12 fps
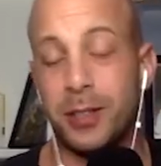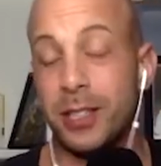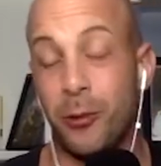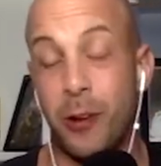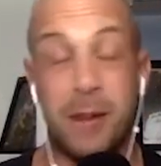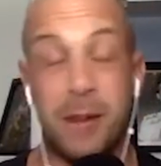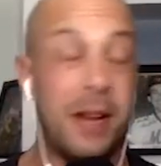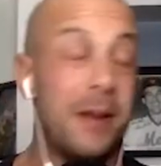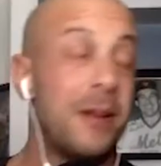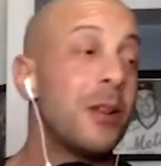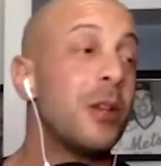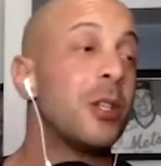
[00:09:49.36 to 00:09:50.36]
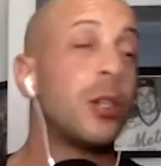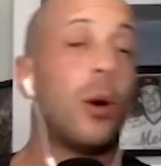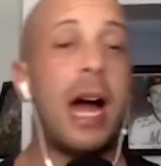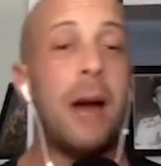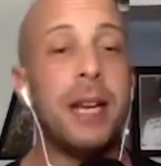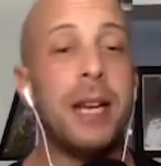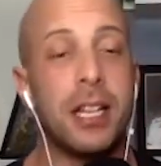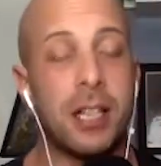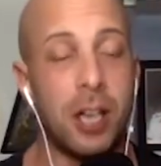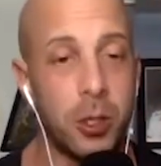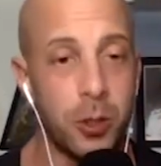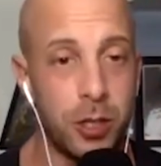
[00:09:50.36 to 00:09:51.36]
great man. So, how many
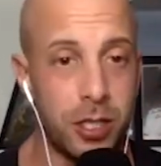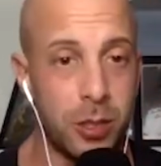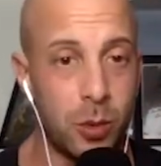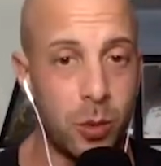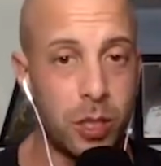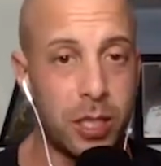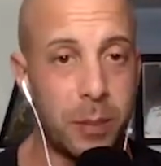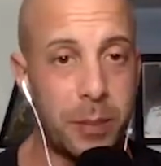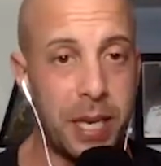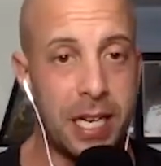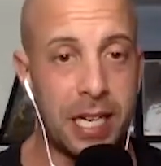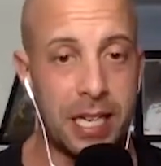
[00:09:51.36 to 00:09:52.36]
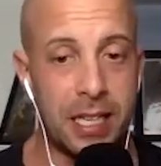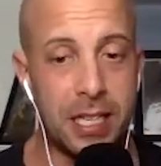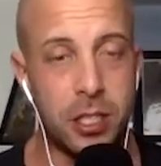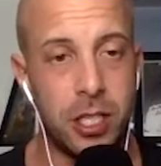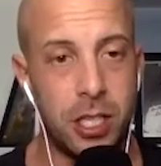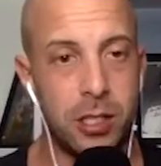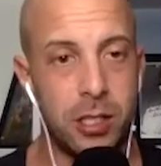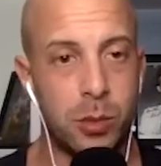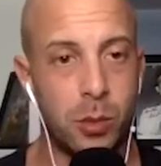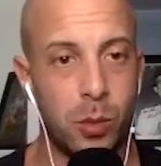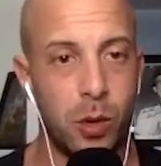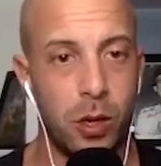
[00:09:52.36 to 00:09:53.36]
countries were competing in this year's
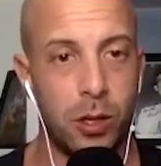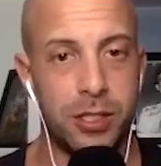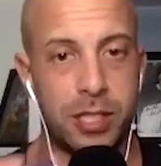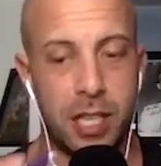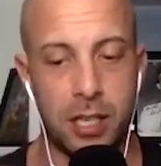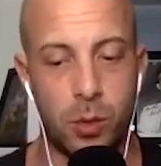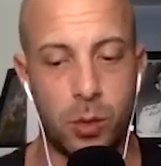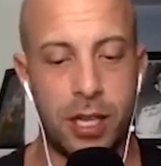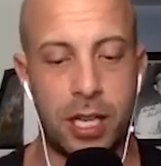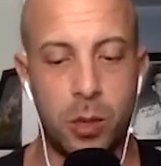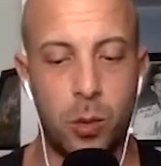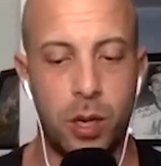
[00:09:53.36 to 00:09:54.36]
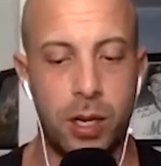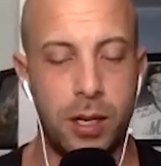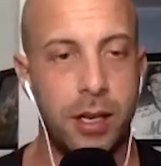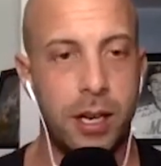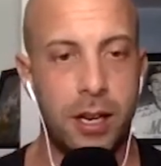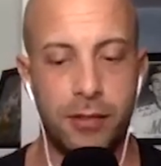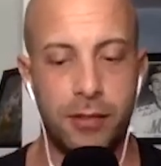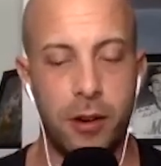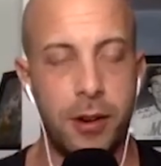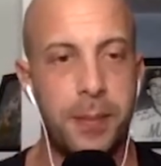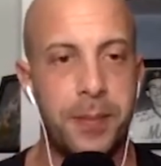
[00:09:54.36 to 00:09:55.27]
Worlds? That the one that you won in Florida?